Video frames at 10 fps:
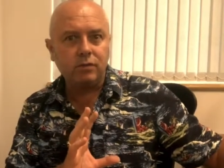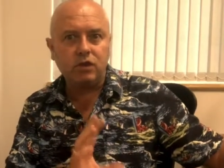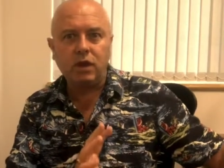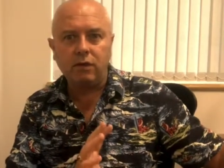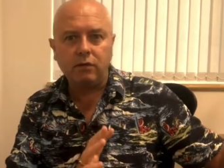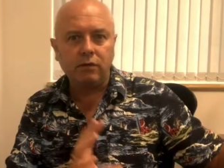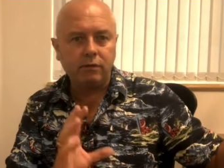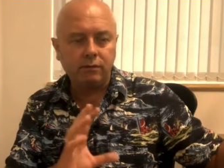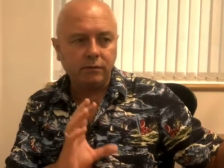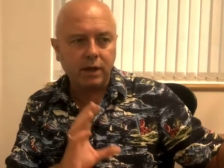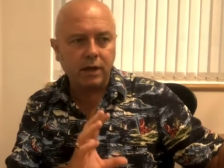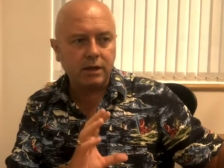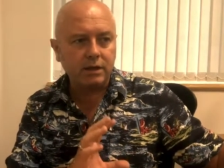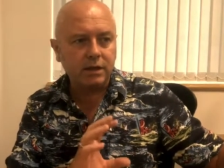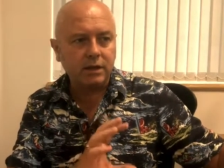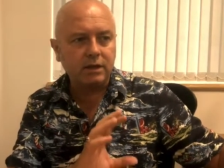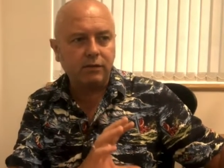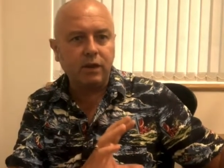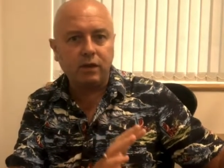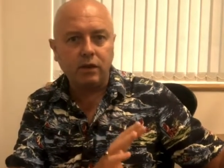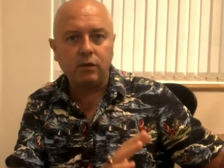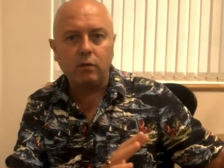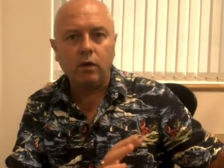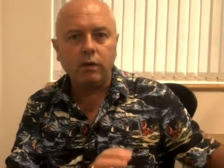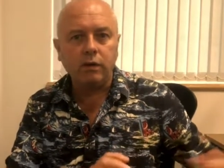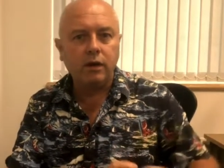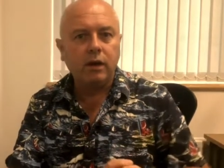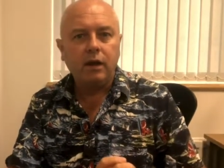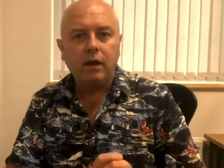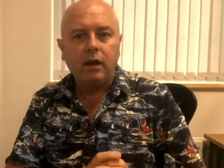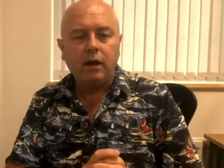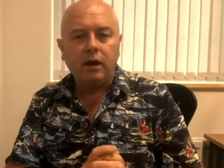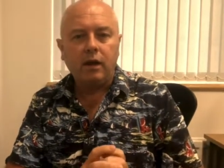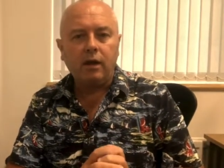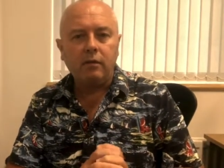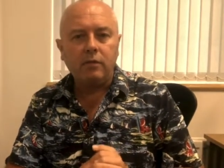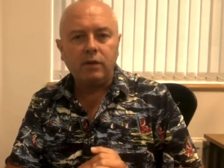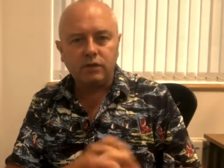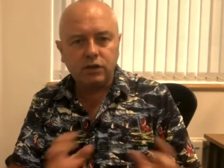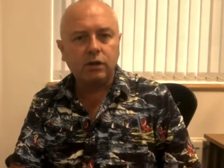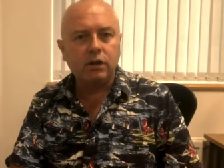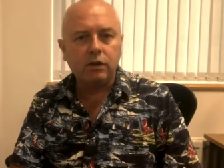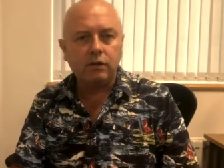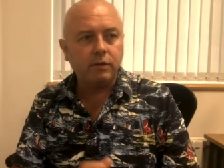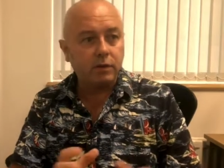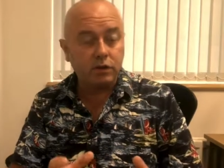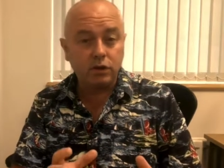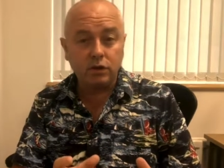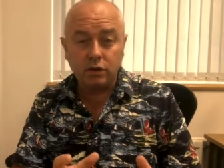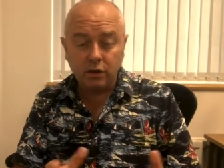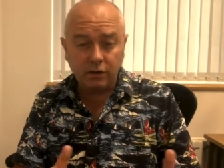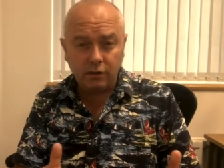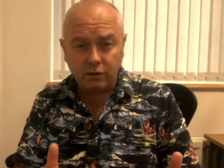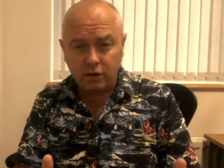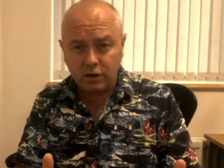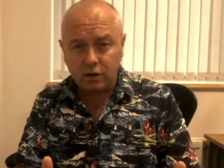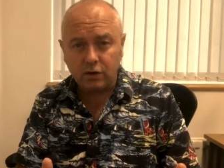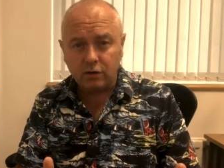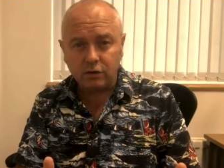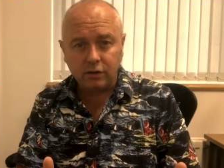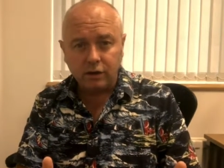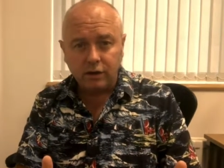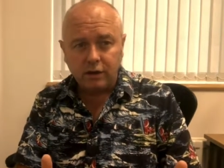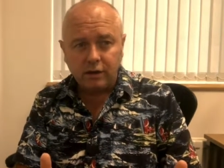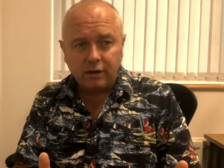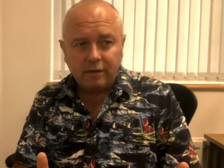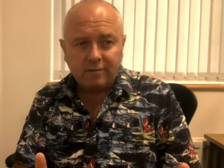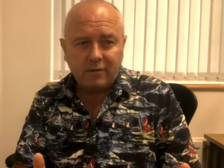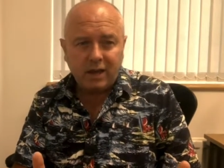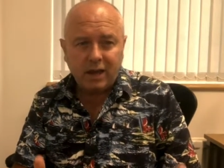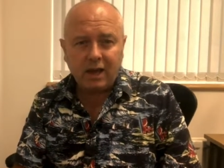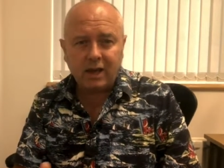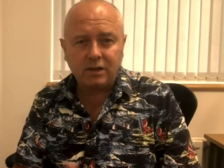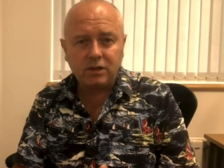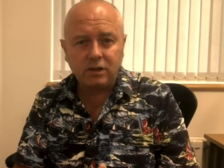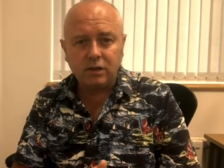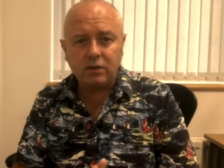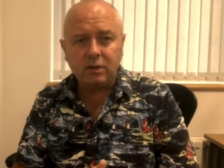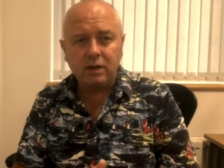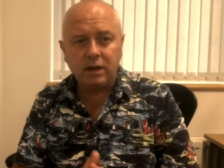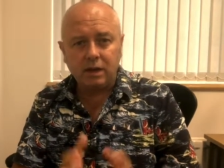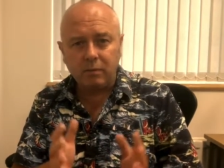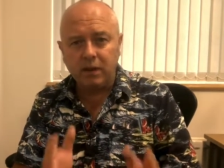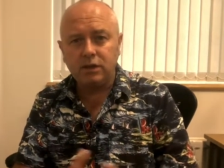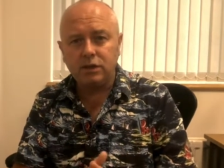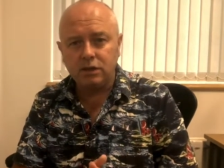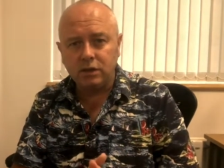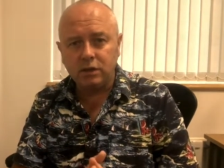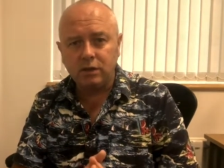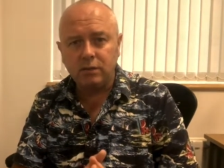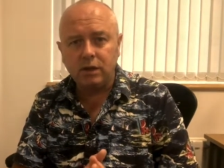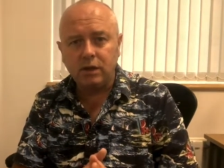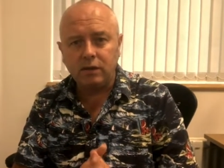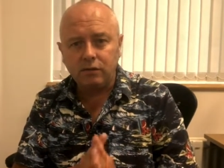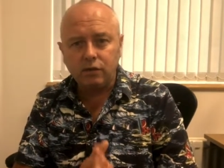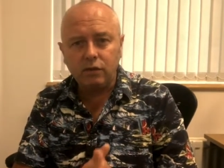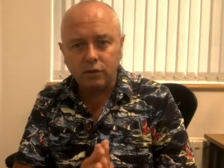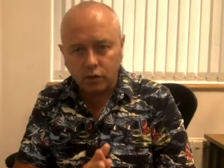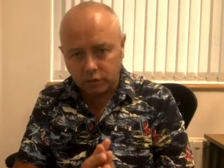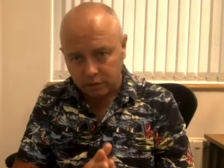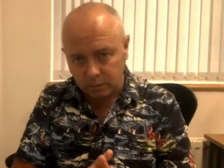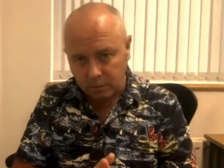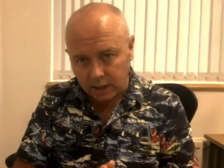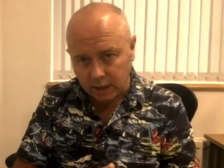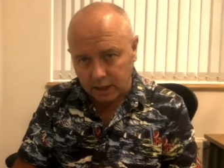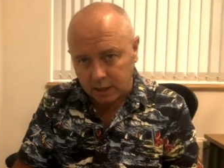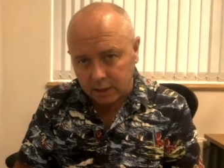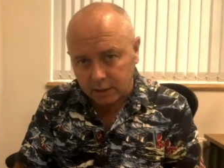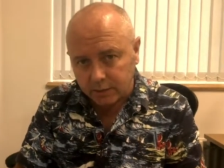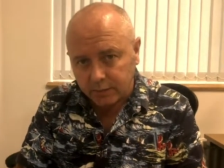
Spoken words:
general instinctive thing that you'd want, you've still got to love it, because if you don't, your heart's not going to be in it, your passion's not going to be in it. You've got to be behind